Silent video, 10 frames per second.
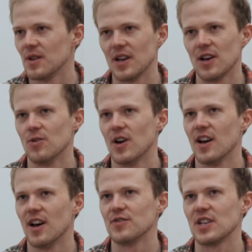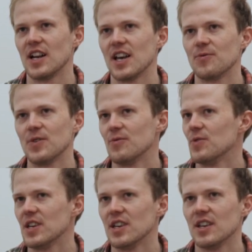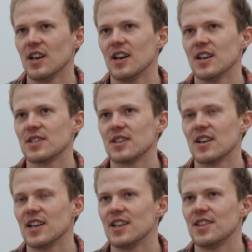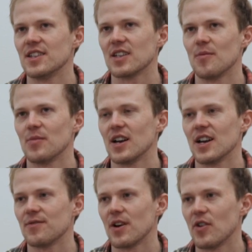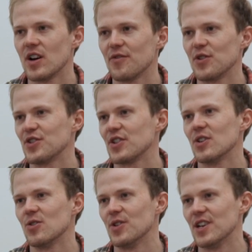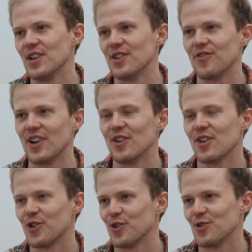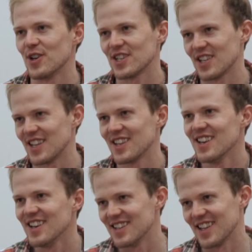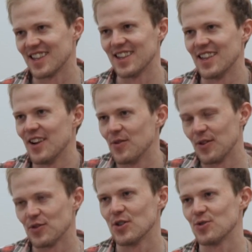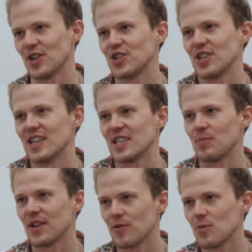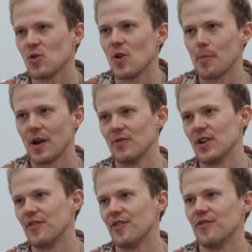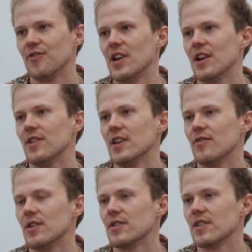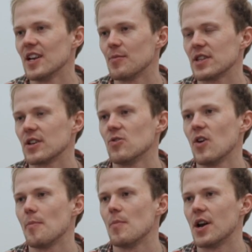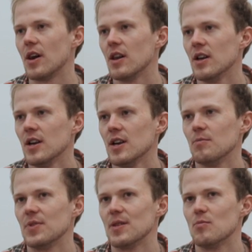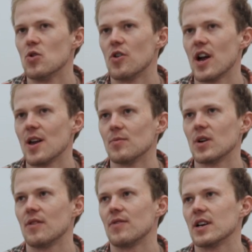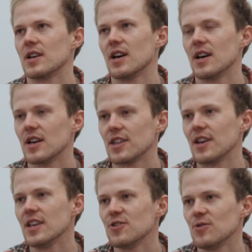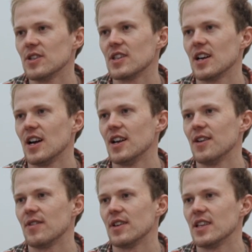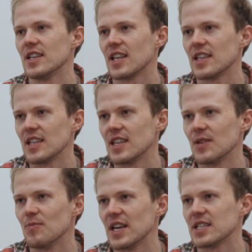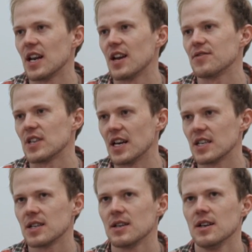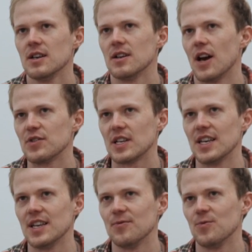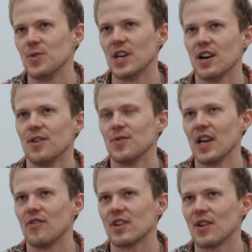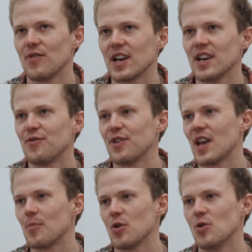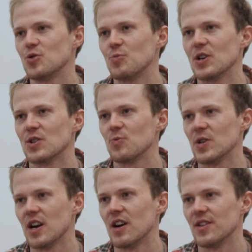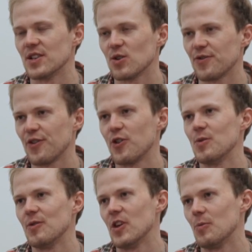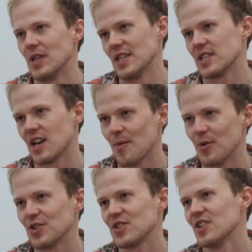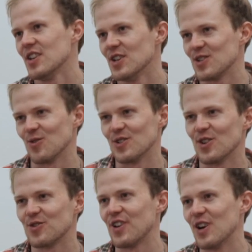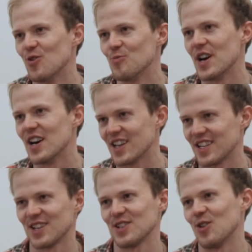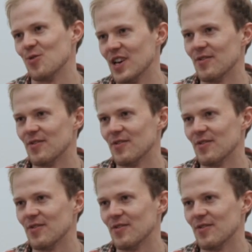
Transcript: And now, uh, obviously, like when we uh, started this company like five and a half years ago, it didn't really occur to us that that there, was no such thing as a platform co-op, and we didn't, even think about the co-op model. But the more I'm kind of like uh, gotten into it, I, I, definitely think that it, it makes a lot of sense. Now, obviously, we are we have a kind of like a different approach because we are the software we, we build is commons, so it's not really owned by us. So mm -hmm.